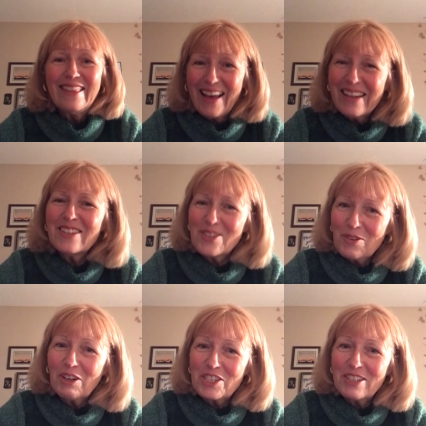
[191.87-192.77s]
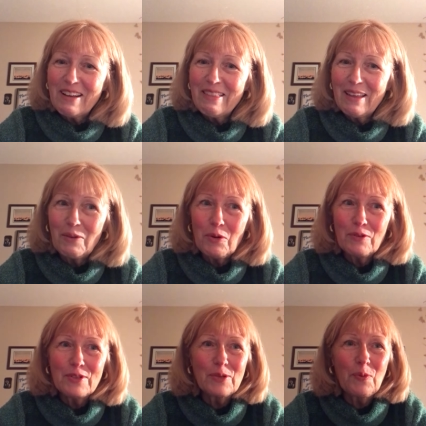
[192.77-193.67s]
That instruction, I think,
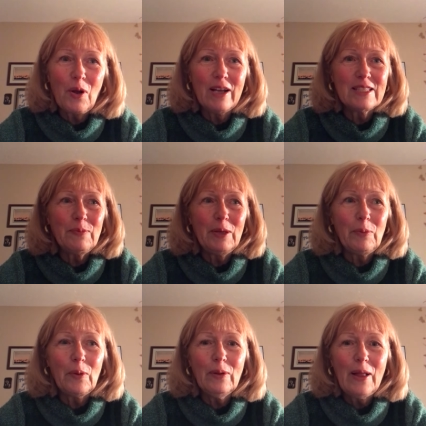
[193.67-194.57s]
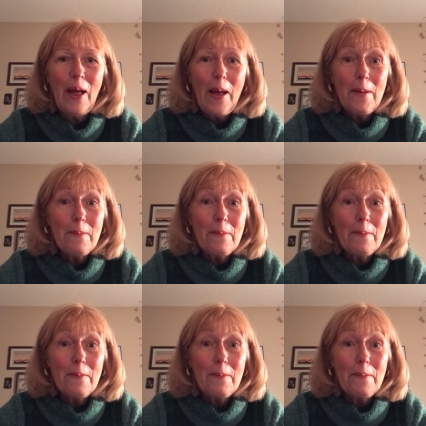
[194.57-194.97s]
would have surprised people,